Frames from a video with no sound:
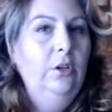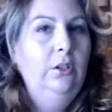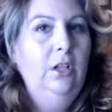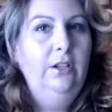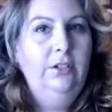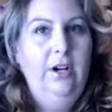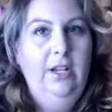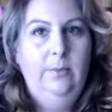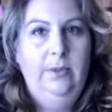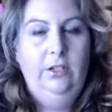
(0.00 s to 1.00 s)
who had lost her
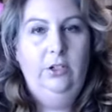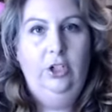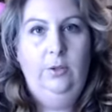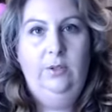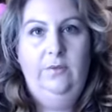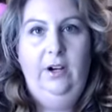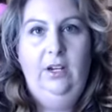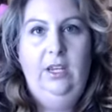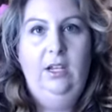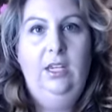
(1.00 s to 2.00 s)
husband. She was
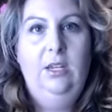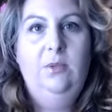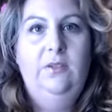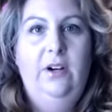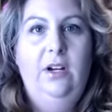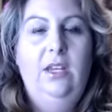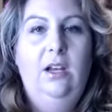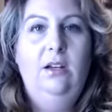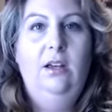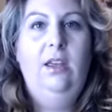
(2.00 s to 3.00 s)
very young. He was very
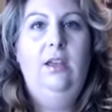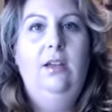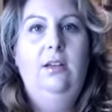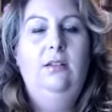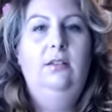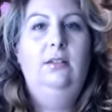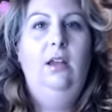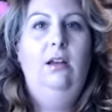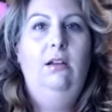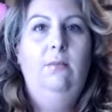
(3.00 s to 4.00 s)
young, and
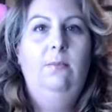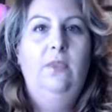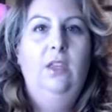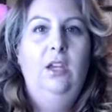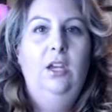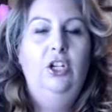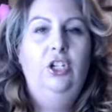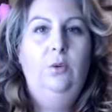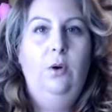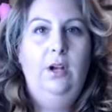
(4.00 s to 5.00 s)
um,
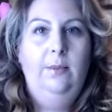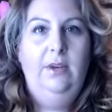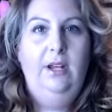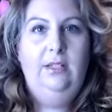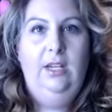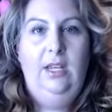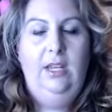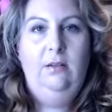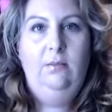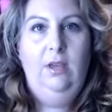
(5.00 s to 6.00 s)
she woke up next to
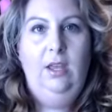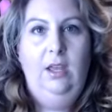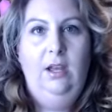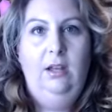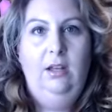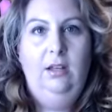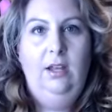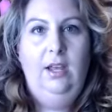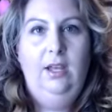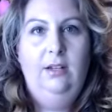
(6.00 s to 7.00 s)
him uh,
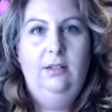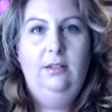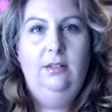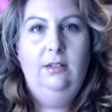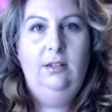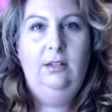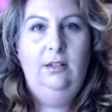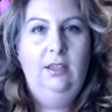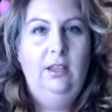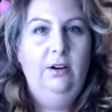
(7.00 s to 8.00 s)
at uh,
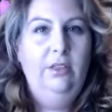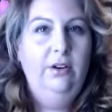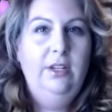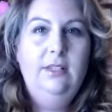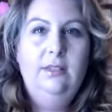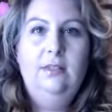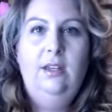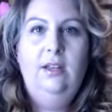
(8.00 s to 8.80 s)
in their 30s,